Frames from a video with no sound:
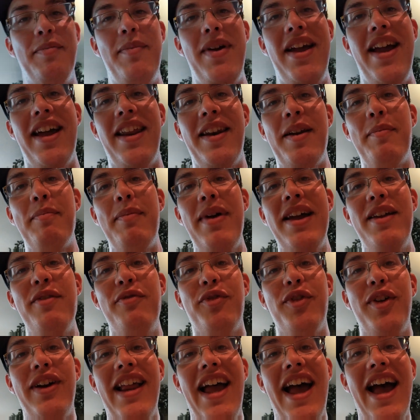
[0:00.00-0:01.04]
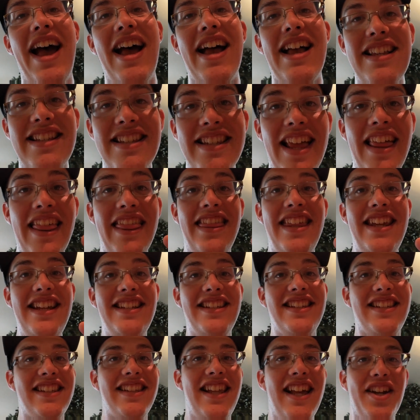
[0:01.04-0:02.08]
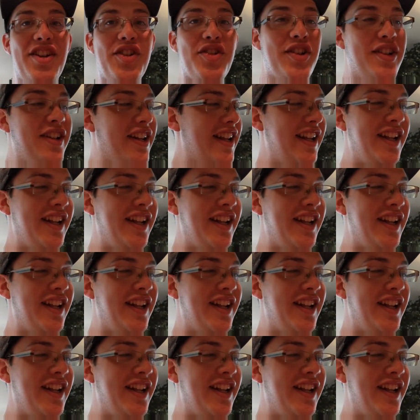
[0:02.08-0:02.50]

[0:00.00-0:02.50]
man, Manfred has the selection,